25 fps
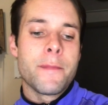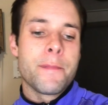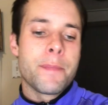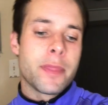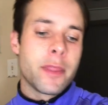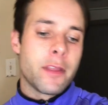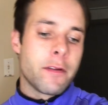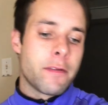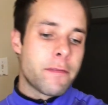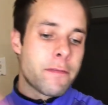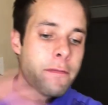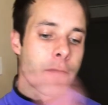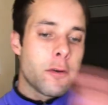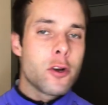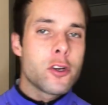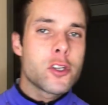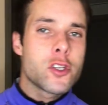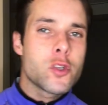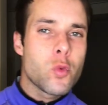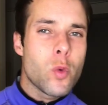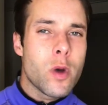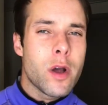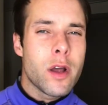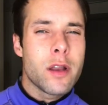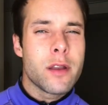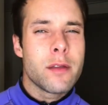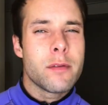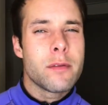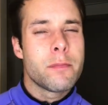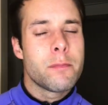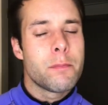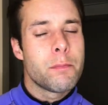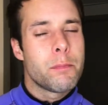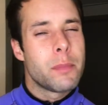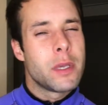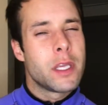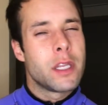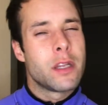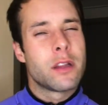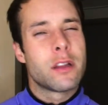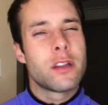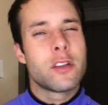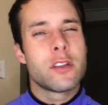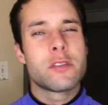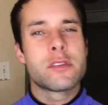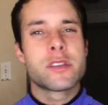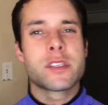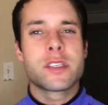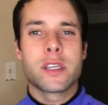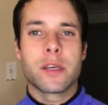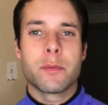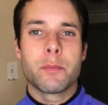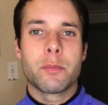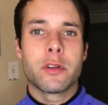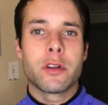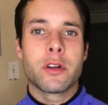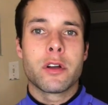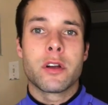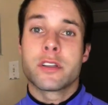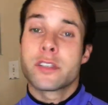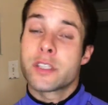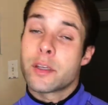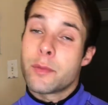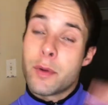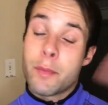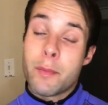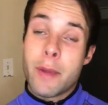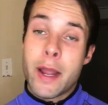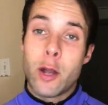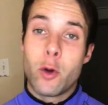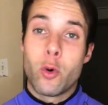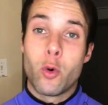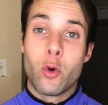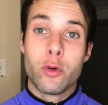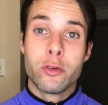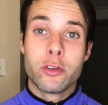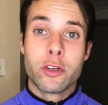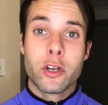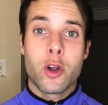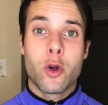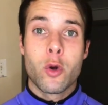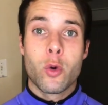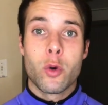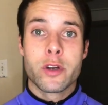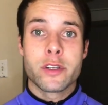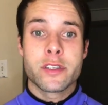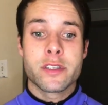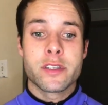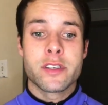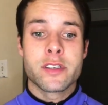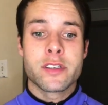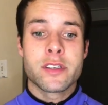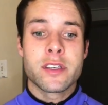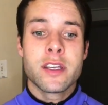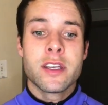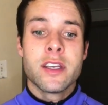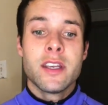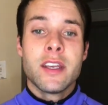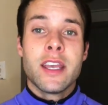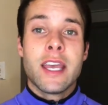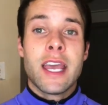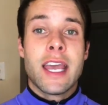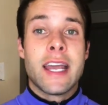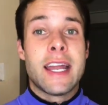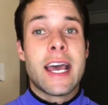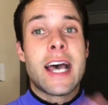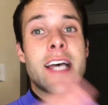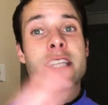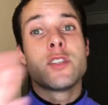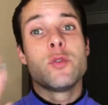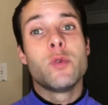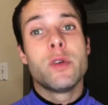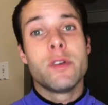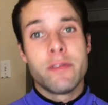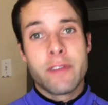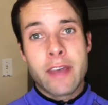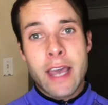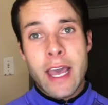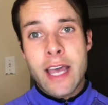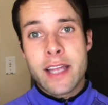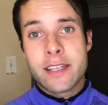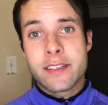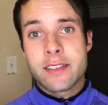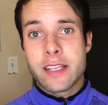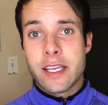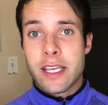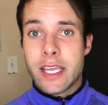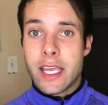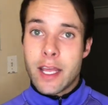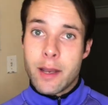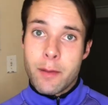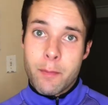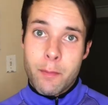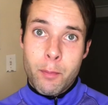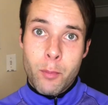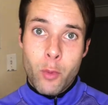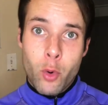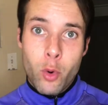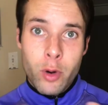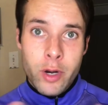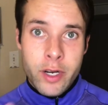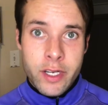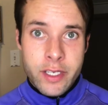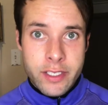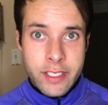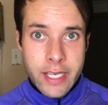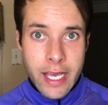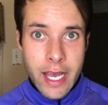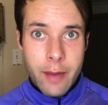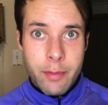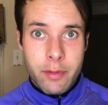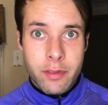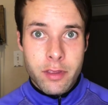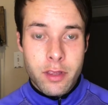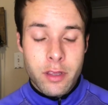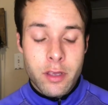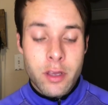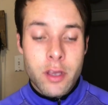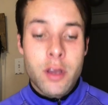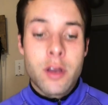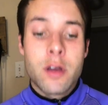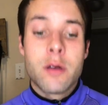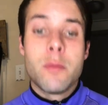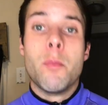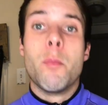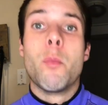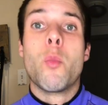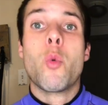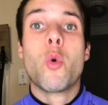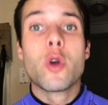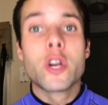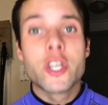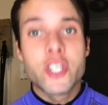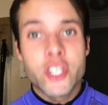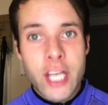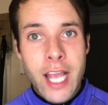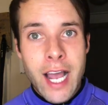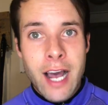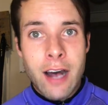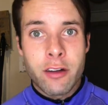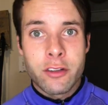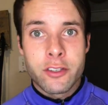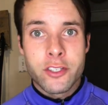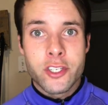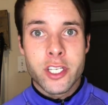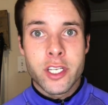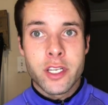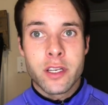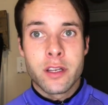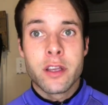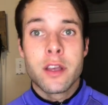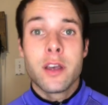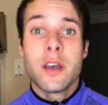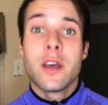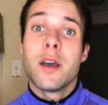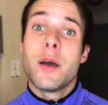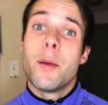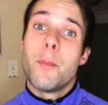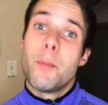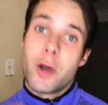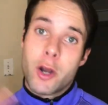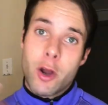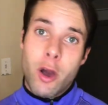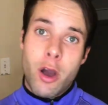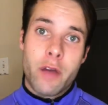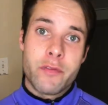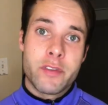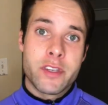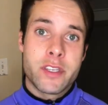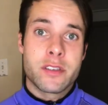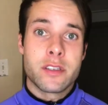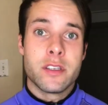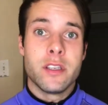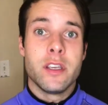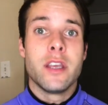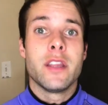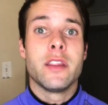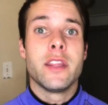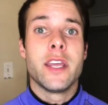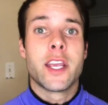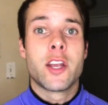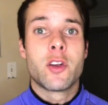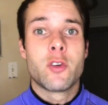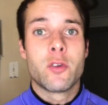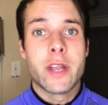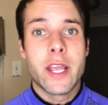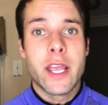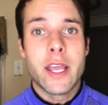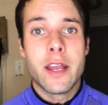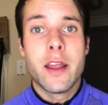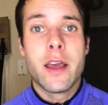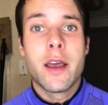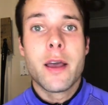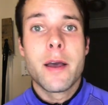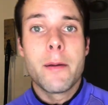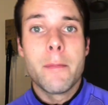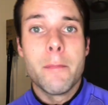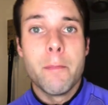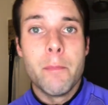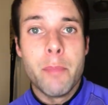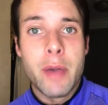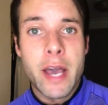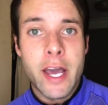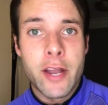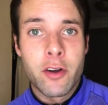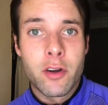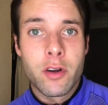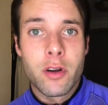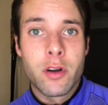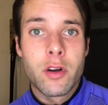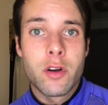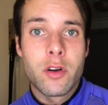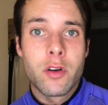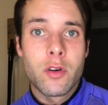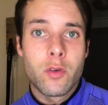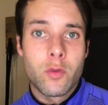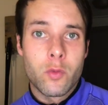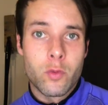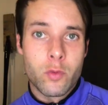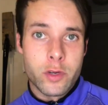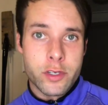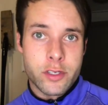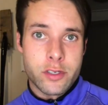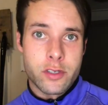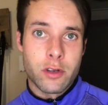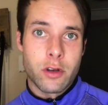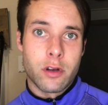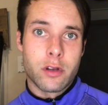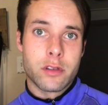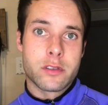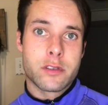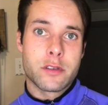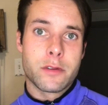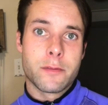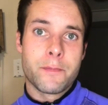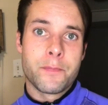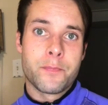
The first one being a little simpler, some of my older courses, and as you advance, they get more in depth, more challenging, but obviously they create better results.